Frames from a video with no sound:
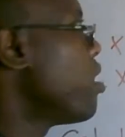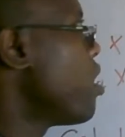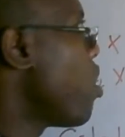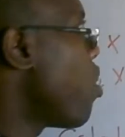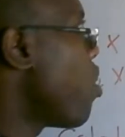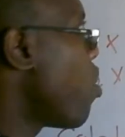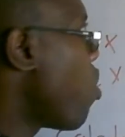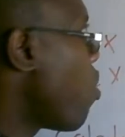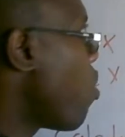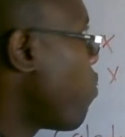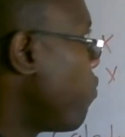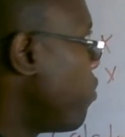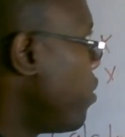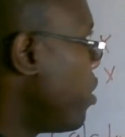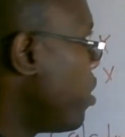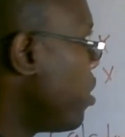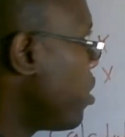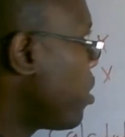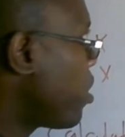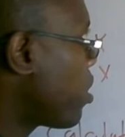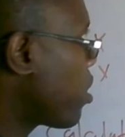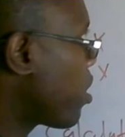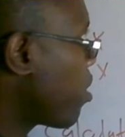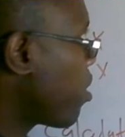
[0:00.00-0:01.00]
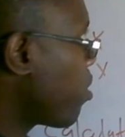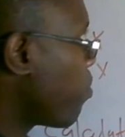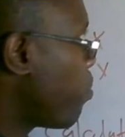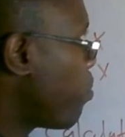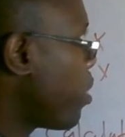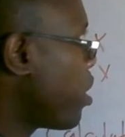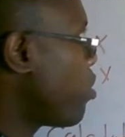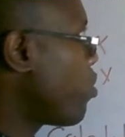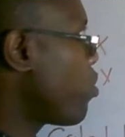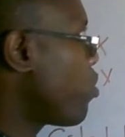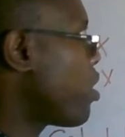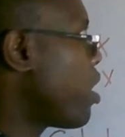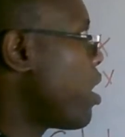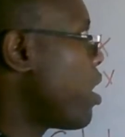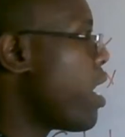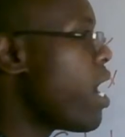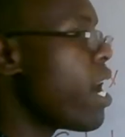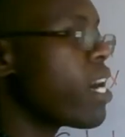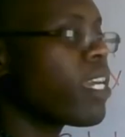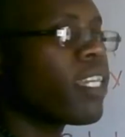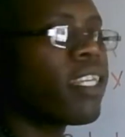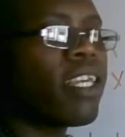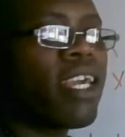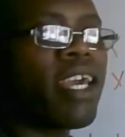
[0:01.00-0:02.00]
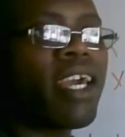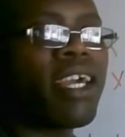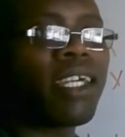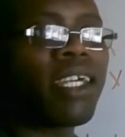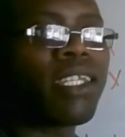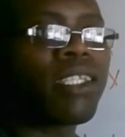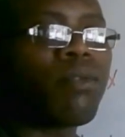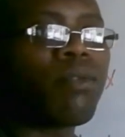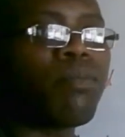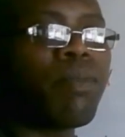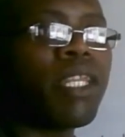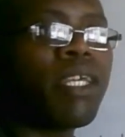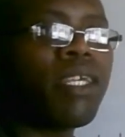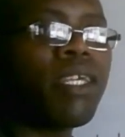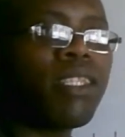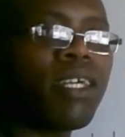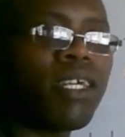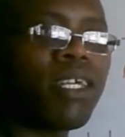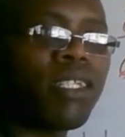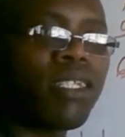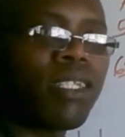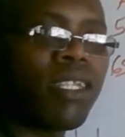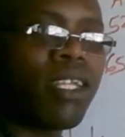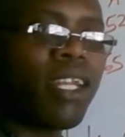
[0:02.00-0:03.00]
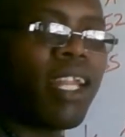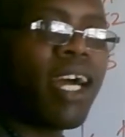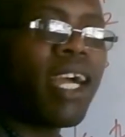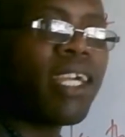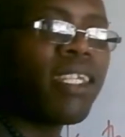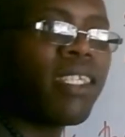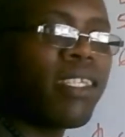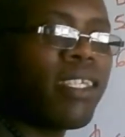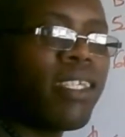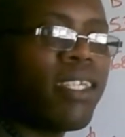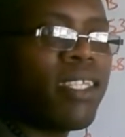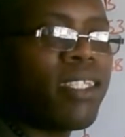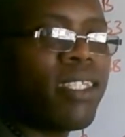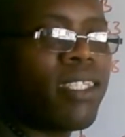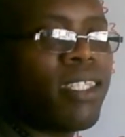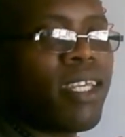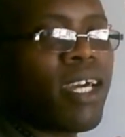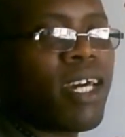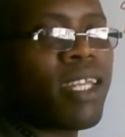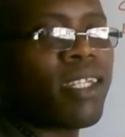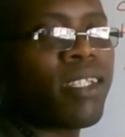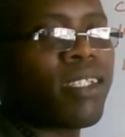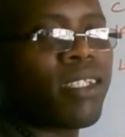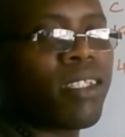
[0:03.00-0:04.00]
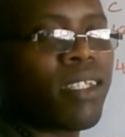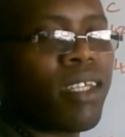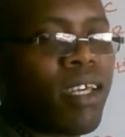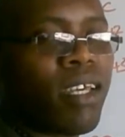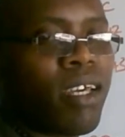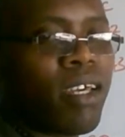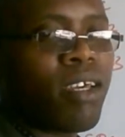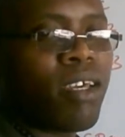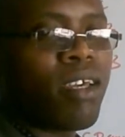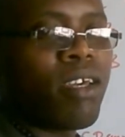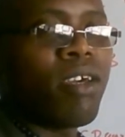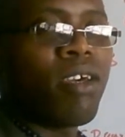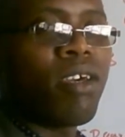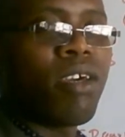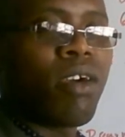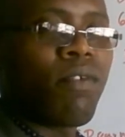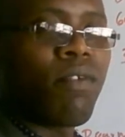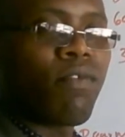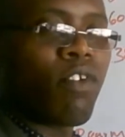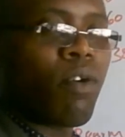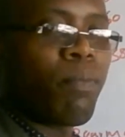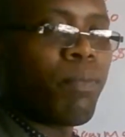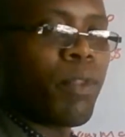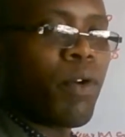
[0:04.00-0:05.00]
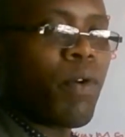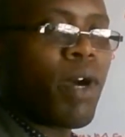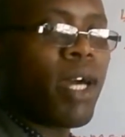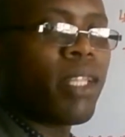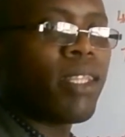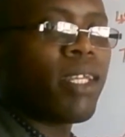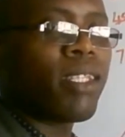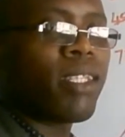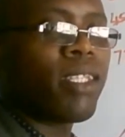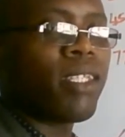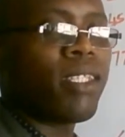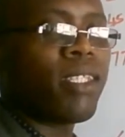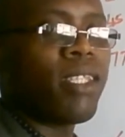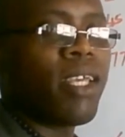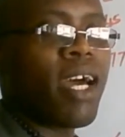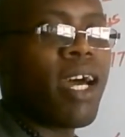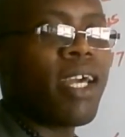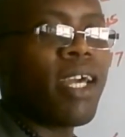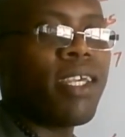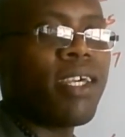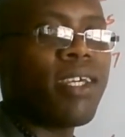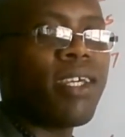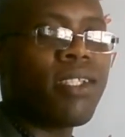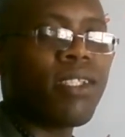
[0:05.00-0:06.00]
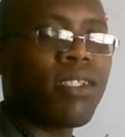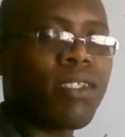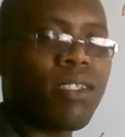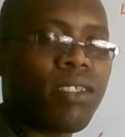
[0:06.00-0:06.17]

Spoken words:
of this particular rank x, meaning that ranking is just from the one that is the highest,